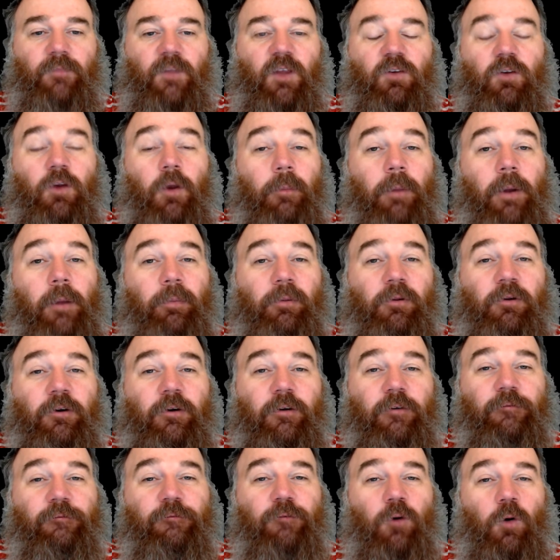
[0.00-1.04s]
So people are
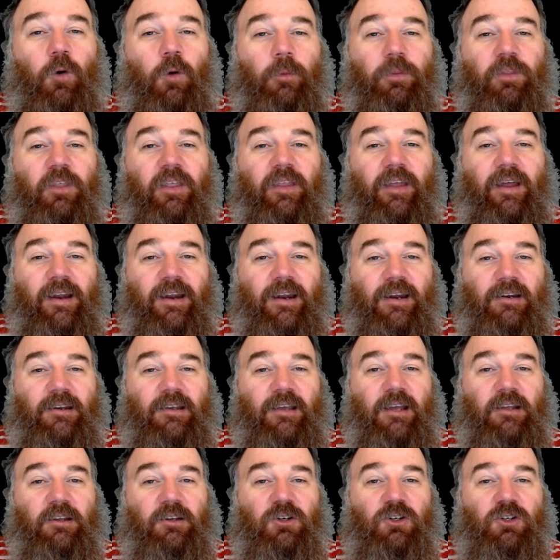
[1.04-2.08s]
informed that they need to
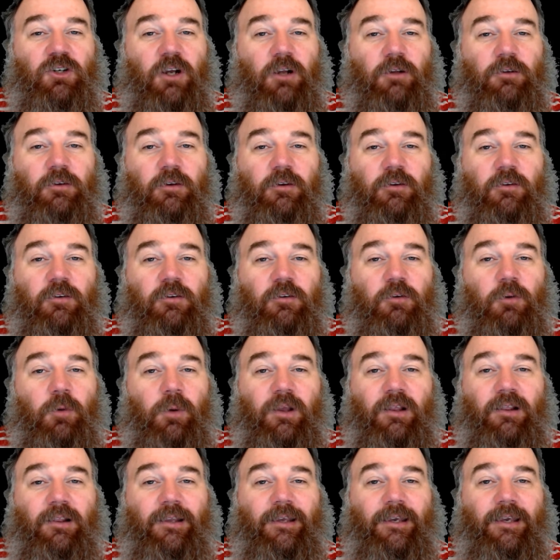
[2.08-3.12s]
get to shelters
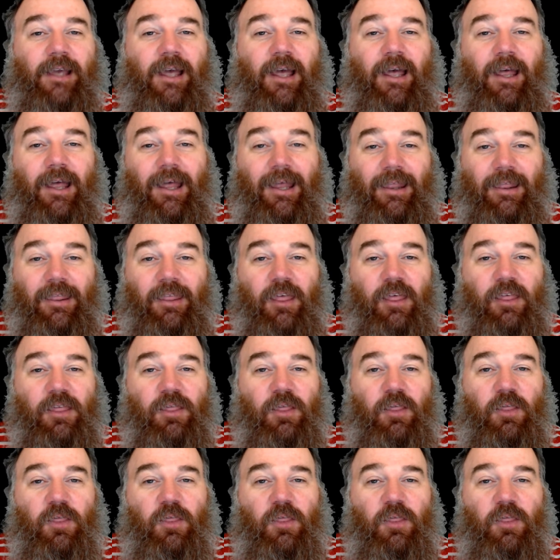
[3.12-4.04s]
quickly and that